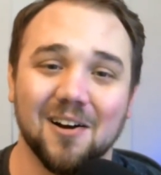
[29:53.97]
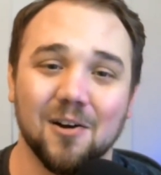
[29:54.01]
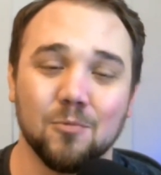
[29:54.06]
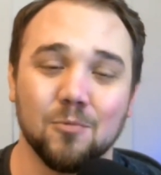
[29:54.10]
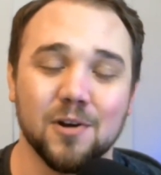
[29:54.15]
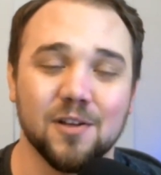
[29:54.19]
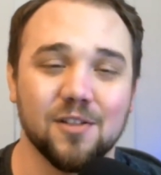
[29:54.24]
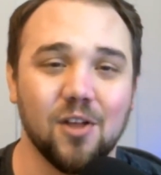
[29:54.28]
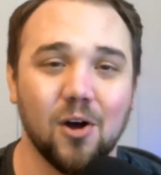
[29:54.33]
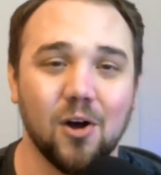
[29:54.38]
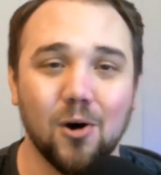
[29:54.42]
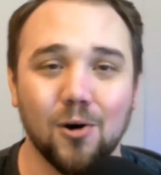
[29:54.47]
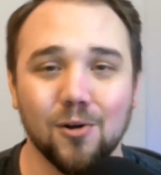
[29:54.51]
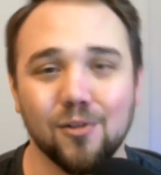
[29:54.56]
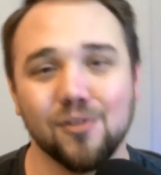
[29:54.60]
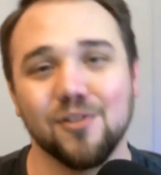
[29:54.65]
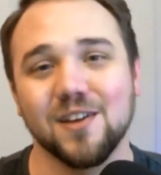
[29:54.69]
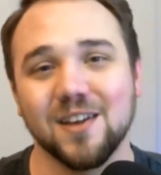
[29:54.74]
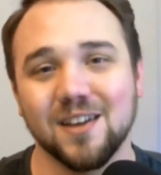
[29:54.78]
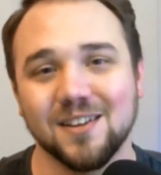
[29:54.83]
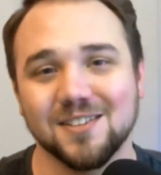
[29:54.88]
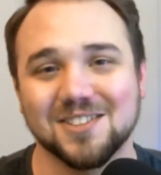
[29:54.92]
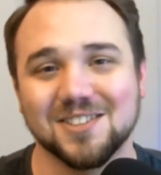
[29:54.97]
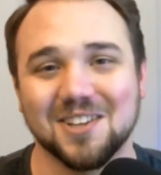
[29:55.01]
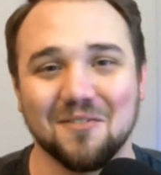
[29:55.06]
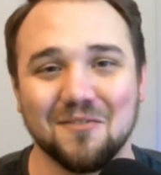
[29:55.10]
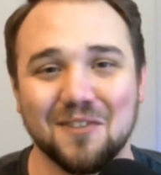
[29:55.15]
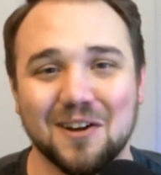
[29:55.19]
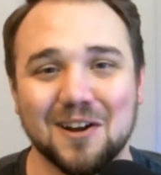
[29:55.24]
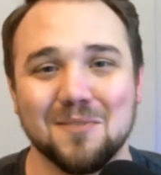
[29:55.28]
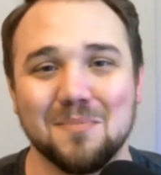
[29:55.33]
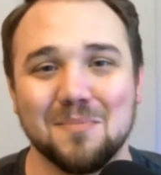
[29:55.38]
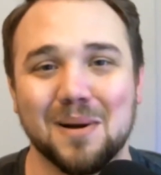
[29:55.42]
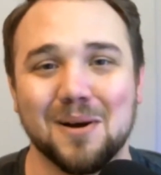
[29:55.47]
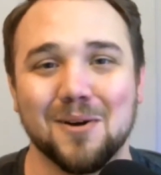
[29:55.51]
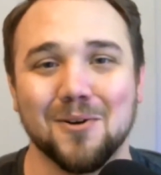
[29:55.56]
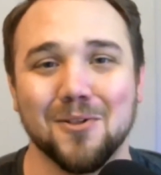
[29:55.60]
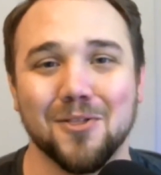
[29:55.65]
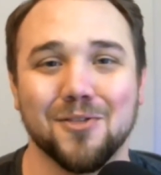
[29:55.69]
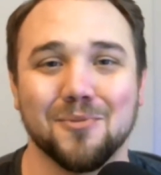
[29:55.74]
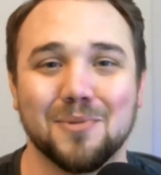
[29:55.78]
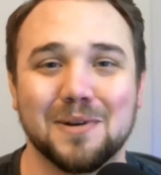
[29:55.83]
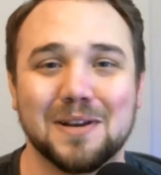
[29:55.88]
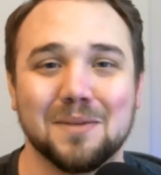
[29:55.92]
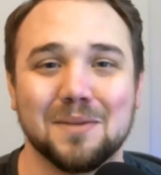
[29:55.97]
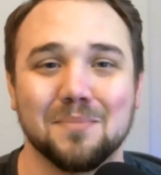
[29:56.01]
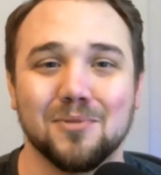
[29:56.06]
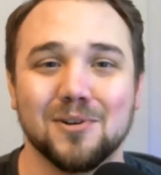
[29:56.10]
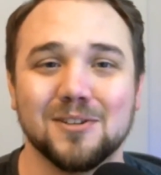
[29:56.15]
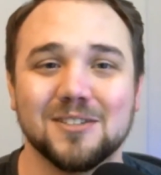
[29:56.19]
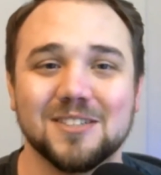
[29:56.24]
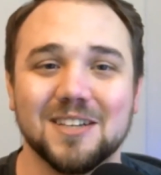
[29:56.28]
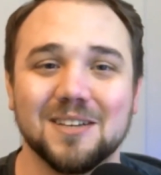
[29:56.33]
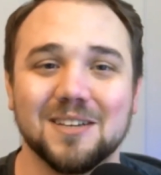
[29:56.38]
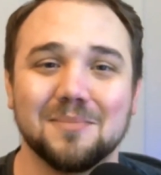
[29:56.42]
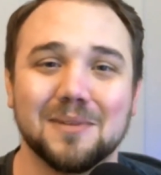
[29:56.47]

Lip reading: with all things conveyor belt 3D printing,